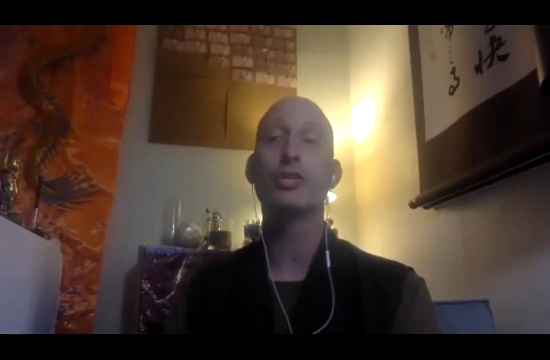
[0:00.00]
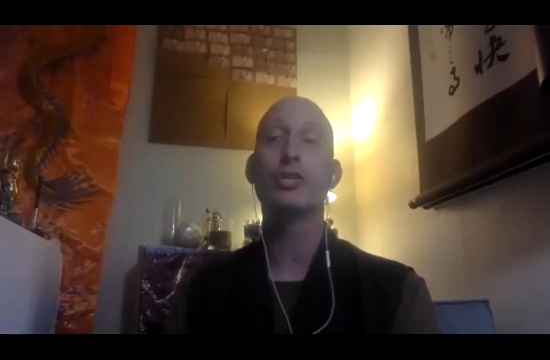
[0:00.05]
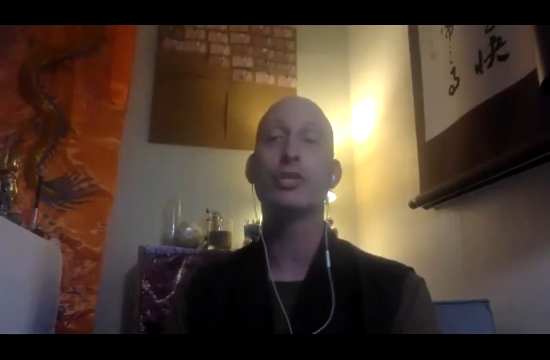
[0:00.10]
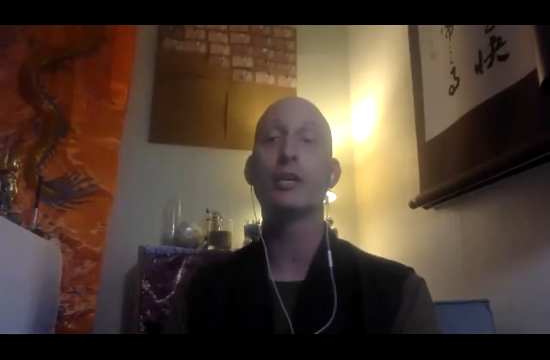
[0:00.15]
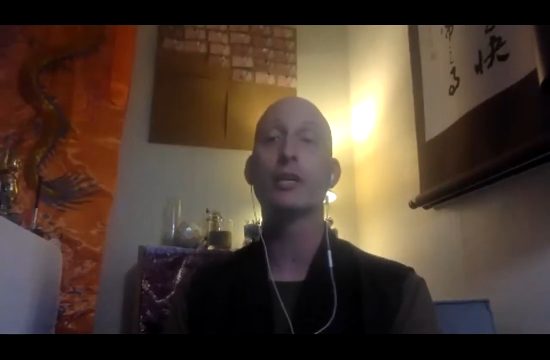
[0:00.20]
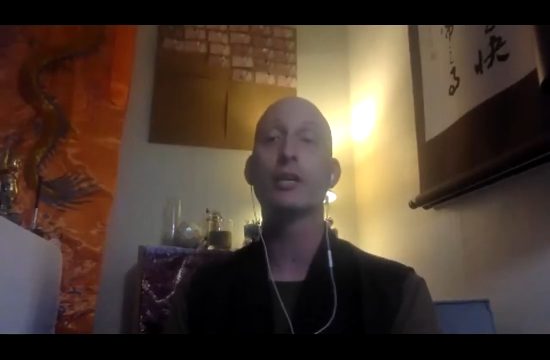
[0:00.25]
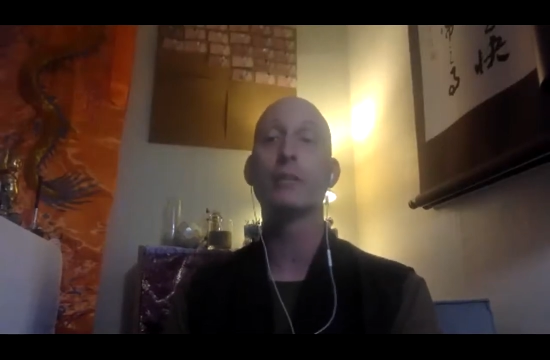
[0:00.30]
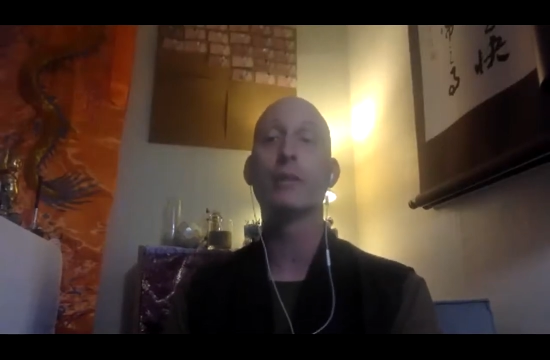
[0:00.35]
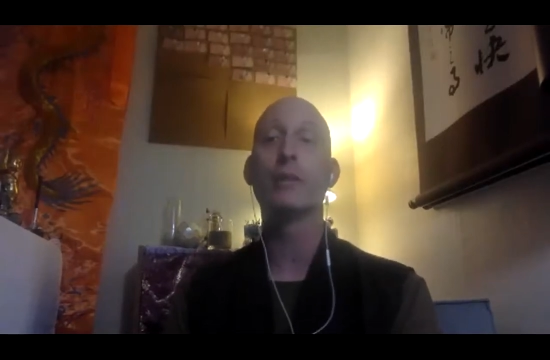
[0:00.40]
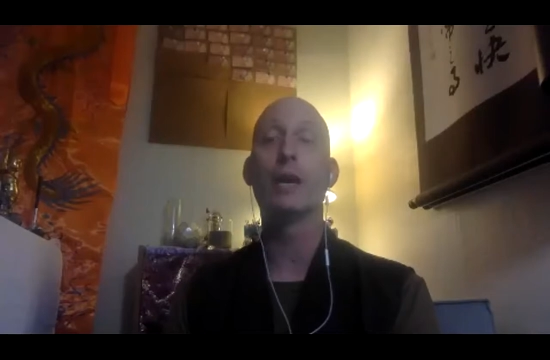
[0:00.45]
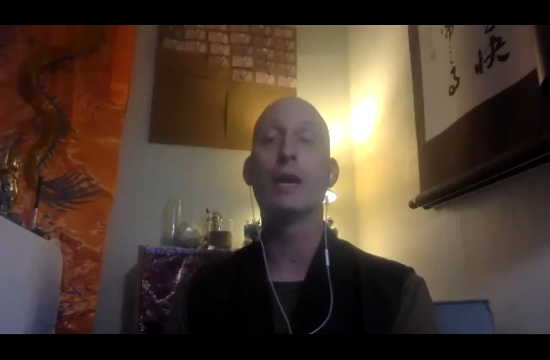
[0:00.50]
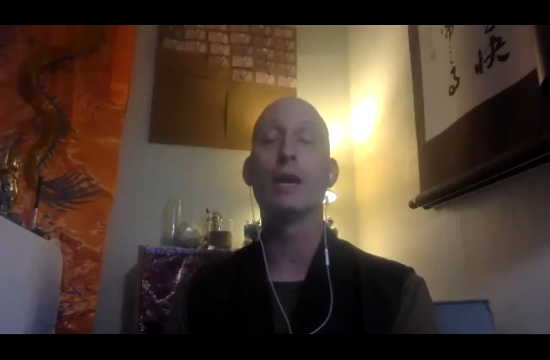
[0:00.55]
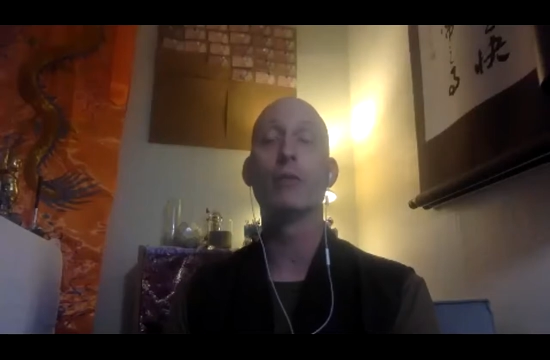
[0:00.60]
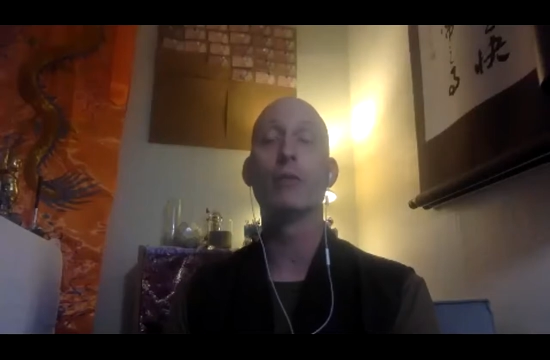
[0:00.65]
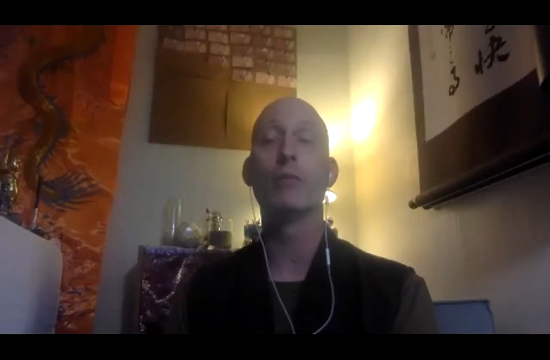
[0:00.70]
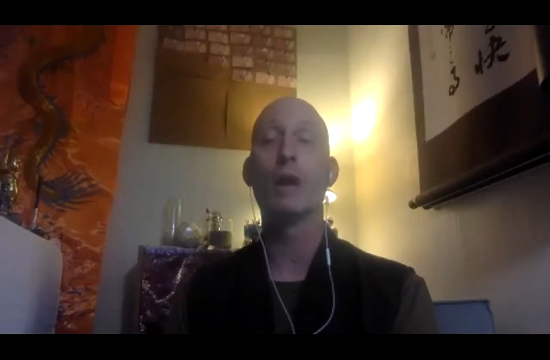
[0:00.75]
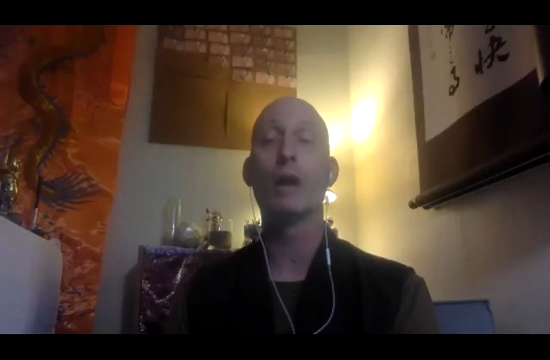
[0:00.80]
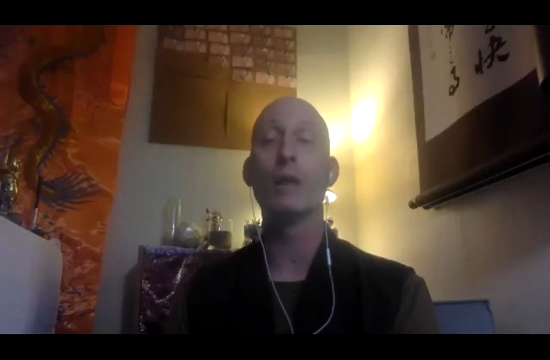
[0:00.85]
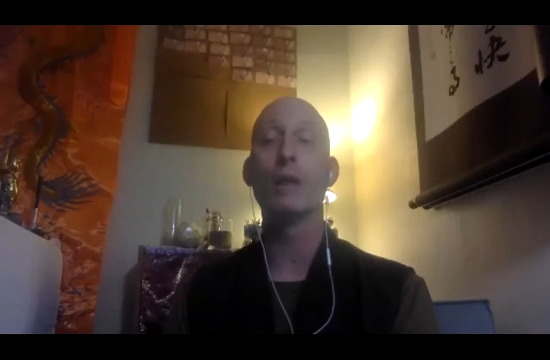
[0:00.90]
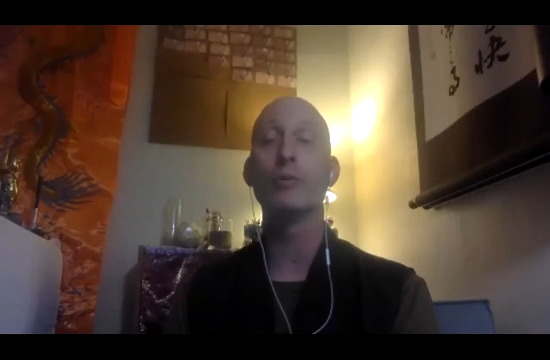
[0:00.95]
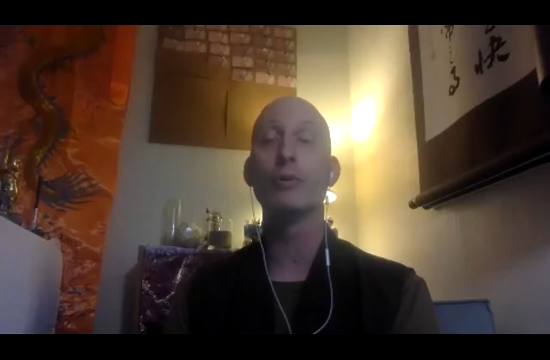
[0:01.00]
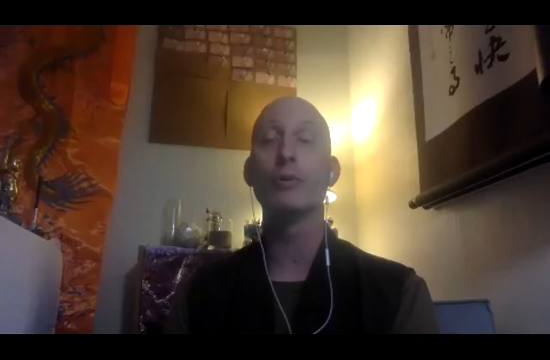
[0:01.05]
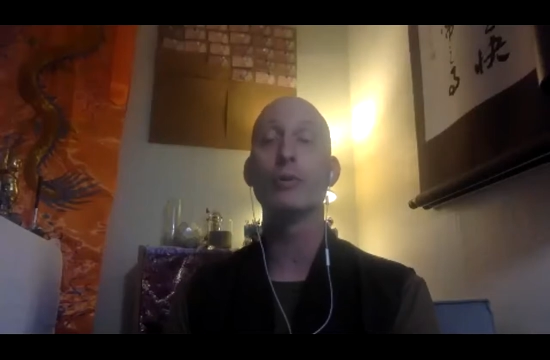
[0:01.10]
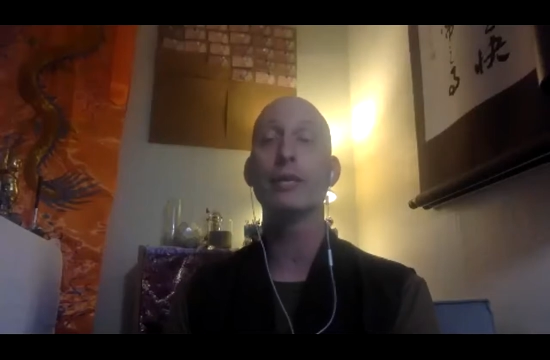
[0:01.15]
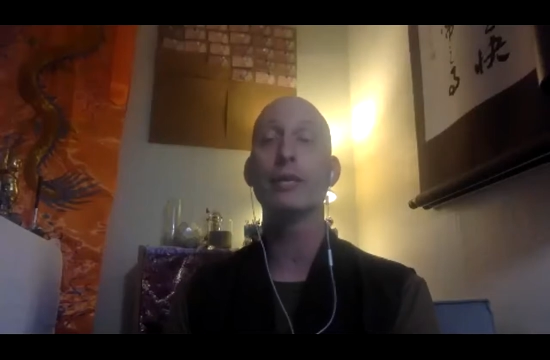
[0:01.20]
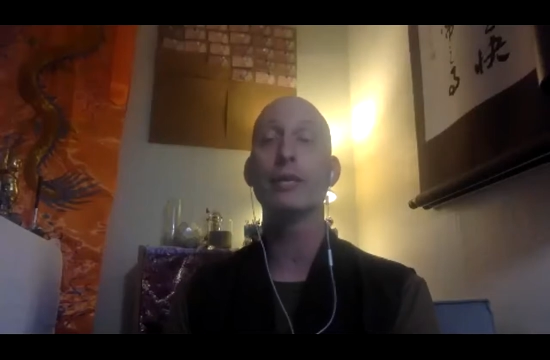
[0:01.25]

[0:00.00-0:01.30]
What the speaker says: they commit robbery,